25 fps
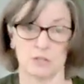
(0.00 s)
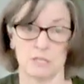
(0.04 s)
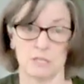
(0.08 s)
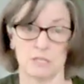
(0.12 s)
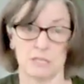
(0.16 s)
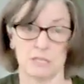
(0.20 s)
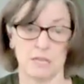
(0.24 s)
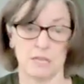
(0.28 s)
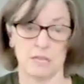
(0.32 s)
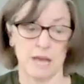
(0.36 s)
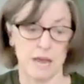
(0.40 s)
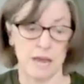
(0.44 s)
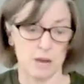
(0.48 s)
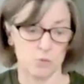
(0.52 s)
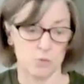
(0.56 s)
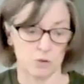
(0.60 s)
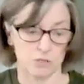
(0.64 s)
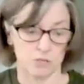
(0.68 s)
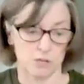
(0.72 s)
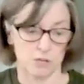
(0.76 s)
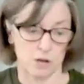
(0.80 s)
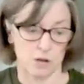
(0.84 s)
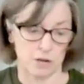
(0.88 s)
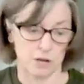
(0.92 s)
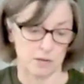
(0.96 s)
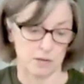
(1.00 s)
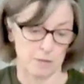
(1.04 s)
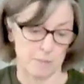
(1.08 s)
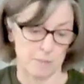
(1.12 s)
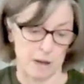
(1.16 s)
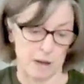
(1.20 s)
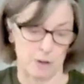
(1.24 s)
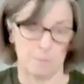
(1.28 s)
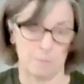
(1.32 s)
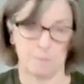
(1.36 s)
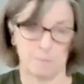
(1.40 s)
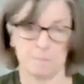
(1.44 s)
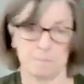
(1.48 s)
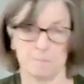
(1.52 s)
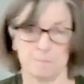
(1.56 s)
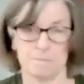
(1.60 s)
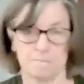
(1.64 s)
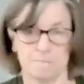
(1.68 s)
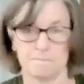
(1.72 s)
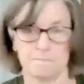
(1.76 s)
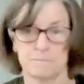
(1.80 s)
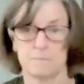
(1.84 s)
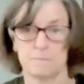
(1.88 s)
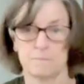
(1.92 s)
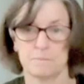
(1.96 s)
And today we're talking about
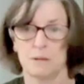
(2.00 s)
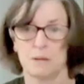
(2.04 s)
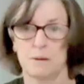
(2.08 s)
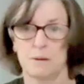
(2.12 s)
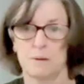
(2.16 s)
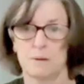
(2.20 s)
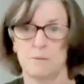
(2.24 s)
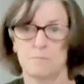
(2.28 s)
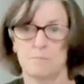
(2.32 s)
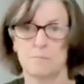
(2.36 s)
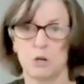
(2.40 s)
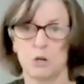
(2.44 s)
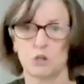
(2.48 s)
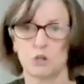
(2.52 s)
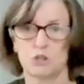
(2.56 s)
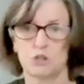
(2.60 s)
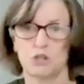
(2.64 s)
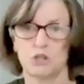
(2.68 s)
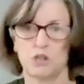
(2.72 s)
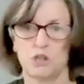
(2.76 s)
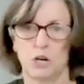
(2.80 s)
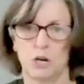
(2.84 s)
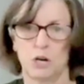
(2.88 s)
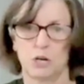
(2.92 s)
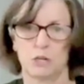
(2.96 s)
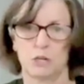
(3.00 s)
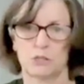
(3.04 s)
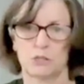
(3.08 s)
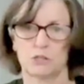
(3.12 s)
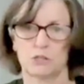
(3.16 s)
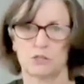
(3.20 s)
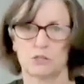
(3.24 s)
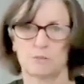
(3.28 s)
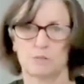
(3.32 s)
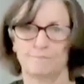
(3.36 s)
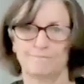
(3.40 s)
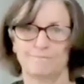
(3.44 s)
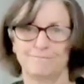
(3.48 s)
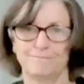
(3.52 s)
milk jugs,